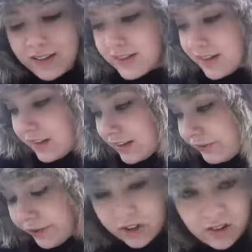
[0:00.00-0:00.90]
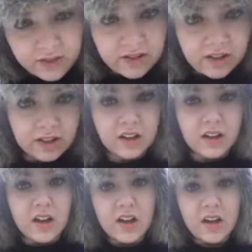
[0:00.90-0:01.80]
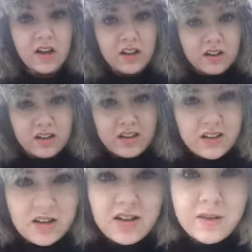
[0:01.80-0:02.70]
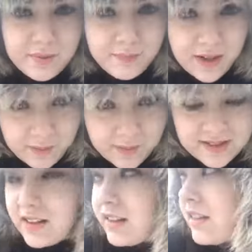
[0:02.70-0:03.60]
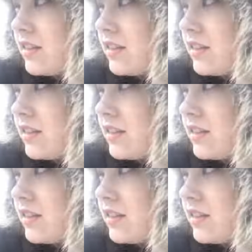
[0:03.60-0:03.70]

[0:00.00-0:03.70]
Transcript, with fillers: He's gotta get freaking everything. But I'm excited.